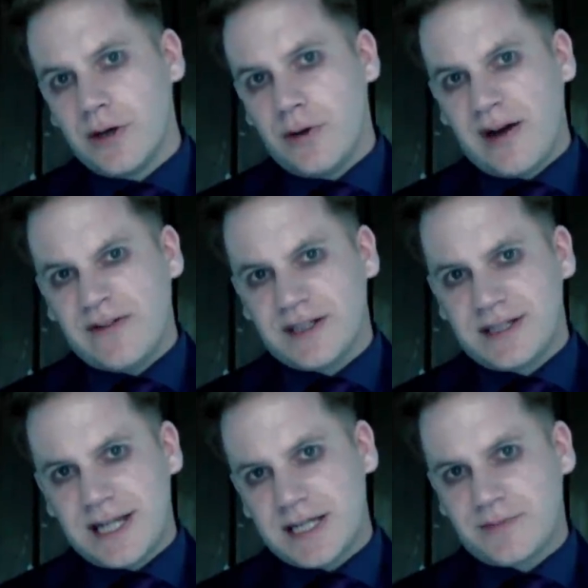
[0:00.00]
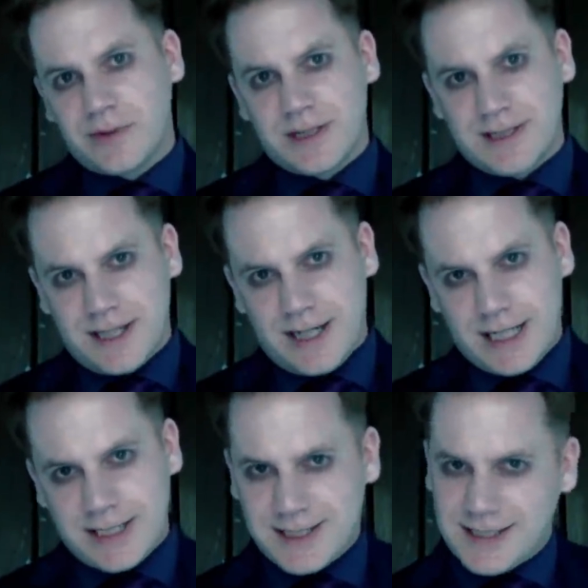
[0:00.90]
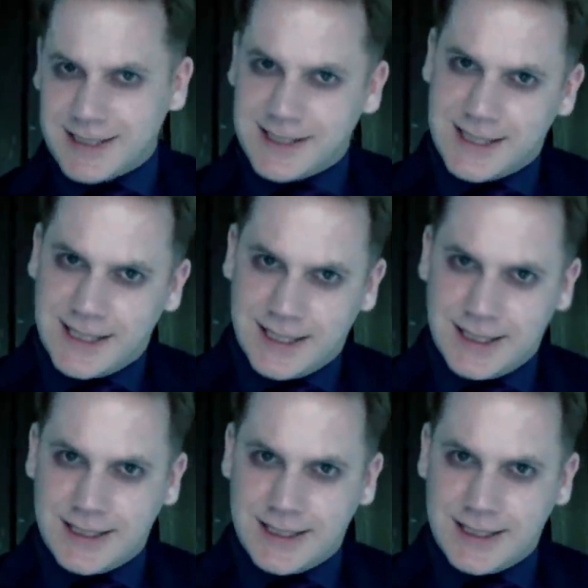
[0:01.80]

You have a desperate desire to succeed.